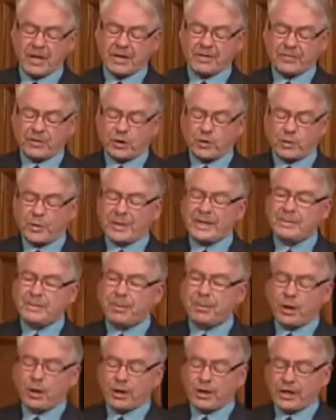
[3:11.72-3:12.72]
The Green
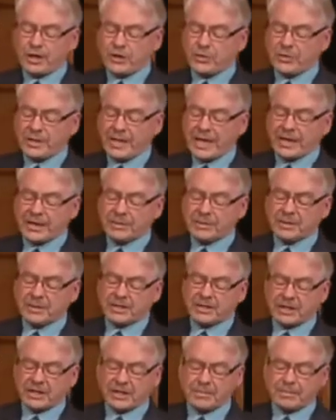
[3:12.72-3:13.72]
Party
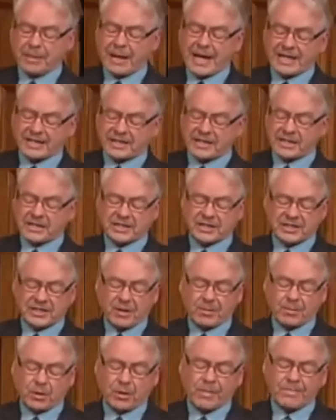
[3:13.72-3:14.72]
unanimously passed this
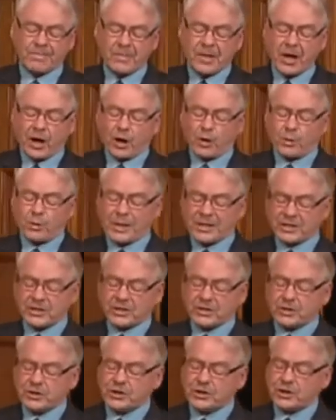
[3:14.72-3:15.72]
summer a
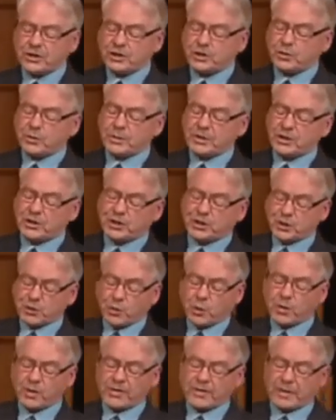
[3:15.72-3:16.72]
resolution to
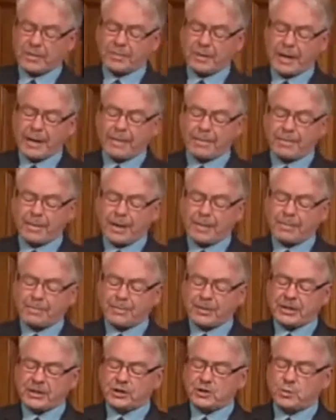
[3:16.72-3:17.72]
ensure that
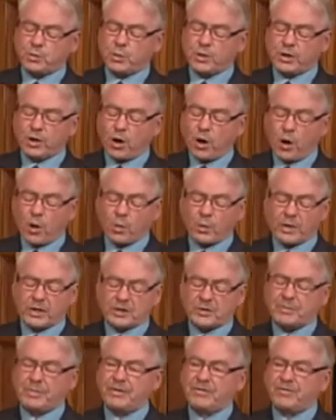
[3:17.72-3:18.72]
MPs would
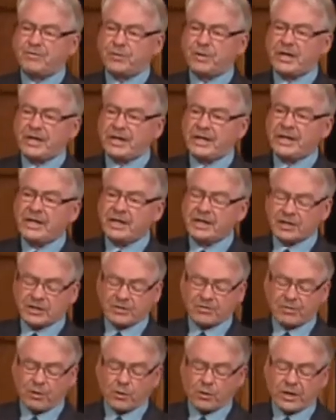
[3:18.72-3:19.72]
always be free
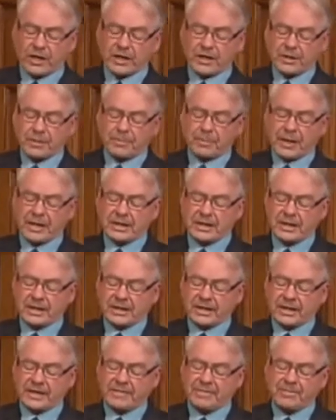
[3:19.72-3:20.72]
to vote
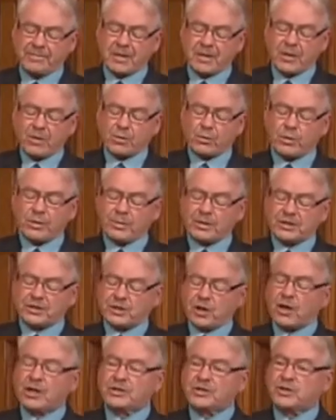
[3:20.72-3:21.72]
independently. We must
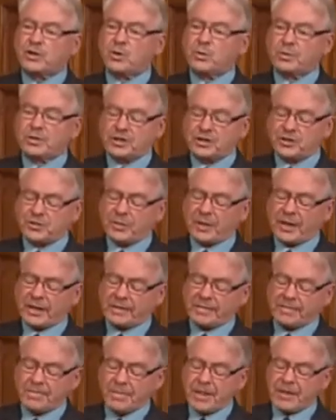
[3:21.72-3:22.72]
also restrict
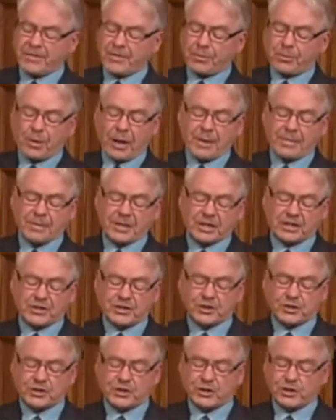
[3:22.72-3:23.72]
the Prime
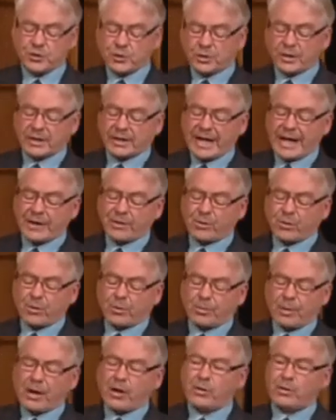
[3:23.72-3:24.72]
Minister's unilateral
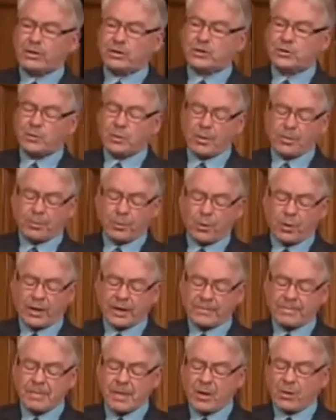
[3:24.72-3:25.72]
power to appoint,
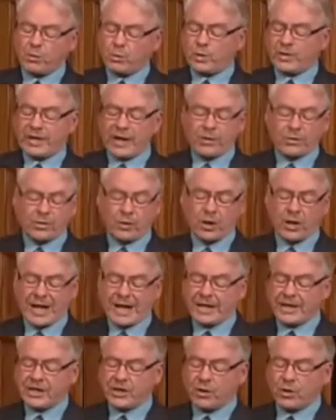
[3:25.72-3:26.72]
without
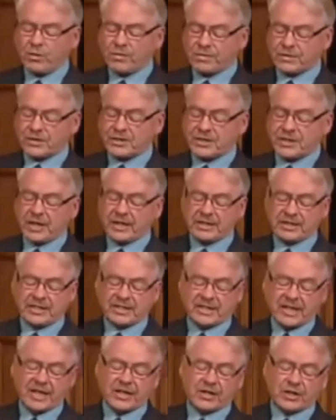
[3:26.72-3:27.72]
any oversight,
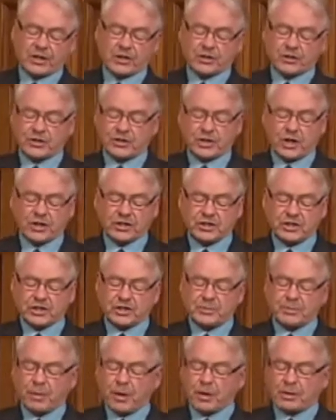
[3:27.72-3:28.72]
senators,
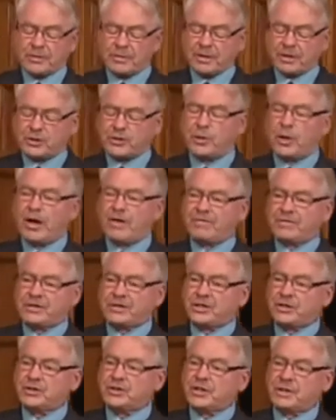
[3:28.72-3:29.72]
judges, parliamentary
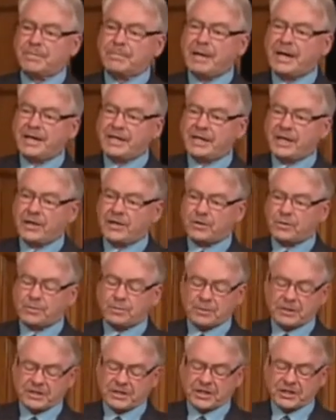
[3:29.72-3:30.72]
officers, and many other
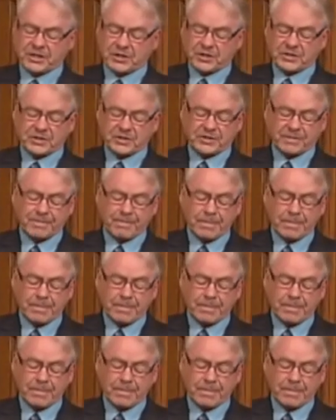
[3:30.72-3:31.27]
positions.